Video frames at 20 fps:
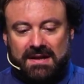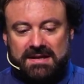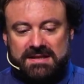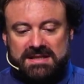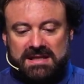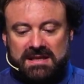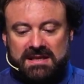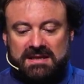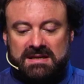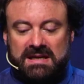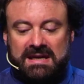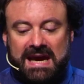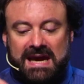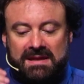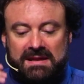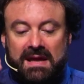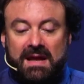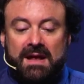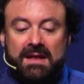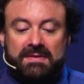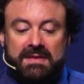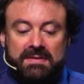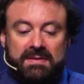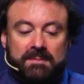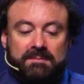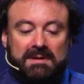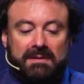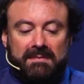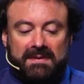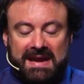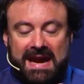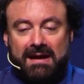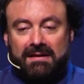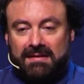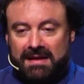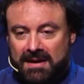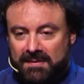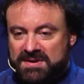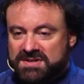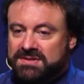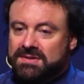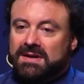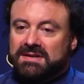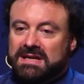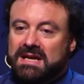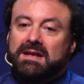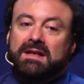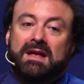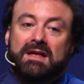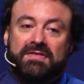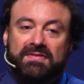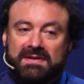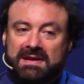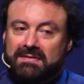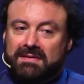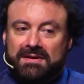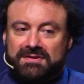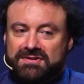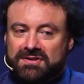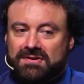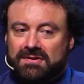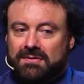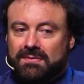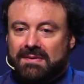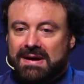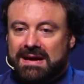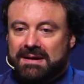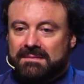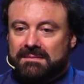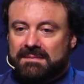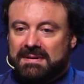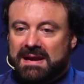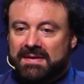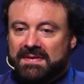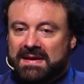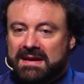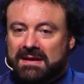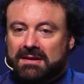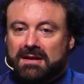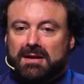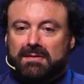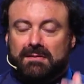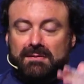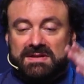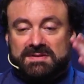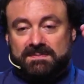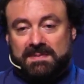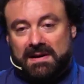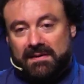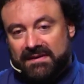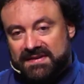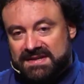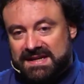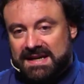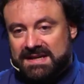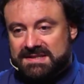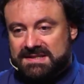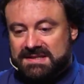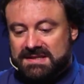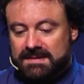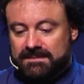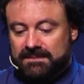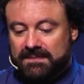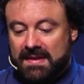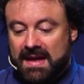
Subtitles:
So again, the problem with Galileo was not a theological one, but I think a lot of it was politics.